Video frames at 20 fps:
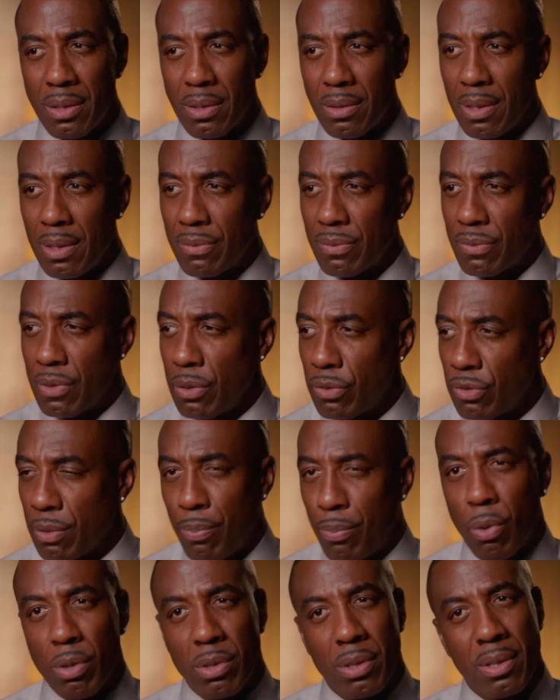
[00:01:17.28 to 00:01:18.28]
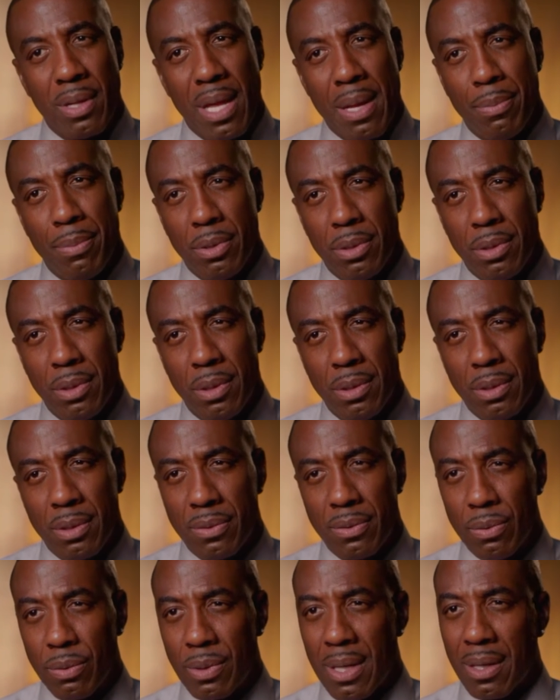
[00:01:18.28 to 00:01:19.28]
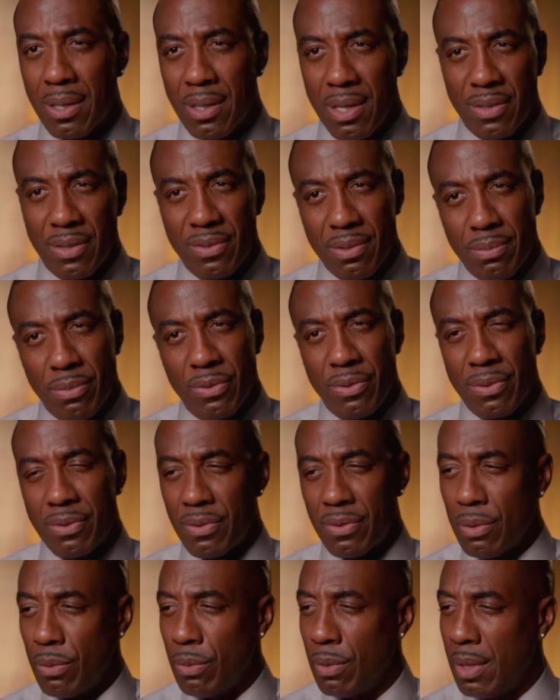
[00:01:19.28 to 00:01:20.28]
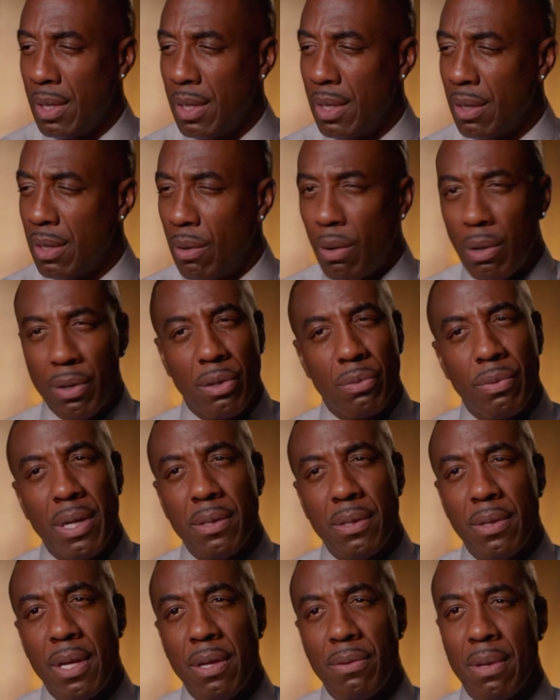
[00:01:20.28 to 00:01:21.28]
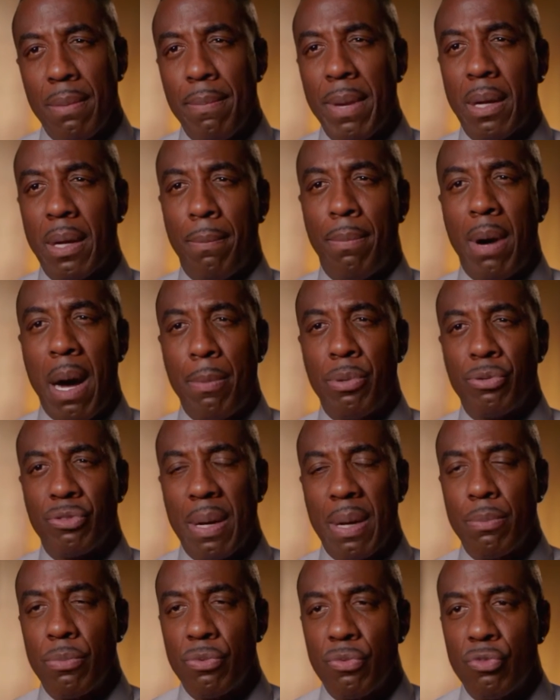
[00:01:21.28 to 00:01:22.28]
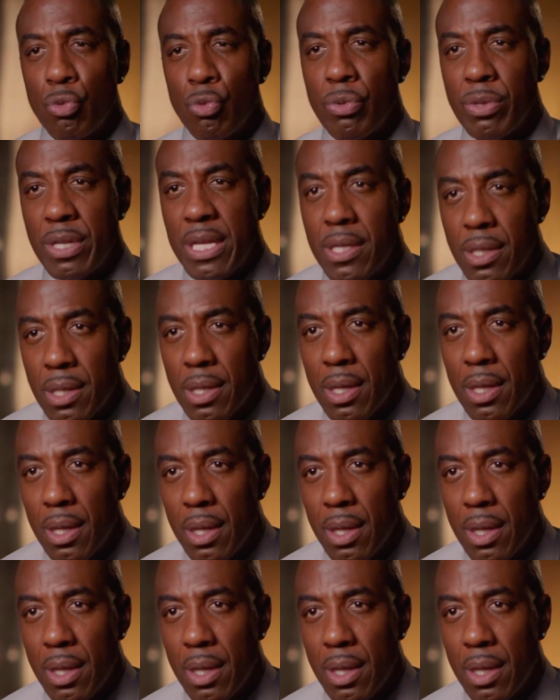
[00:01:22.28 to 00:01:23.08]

They're still supporting the neighborhood. They still got customers. They still, all the great things that make a barbershop unique.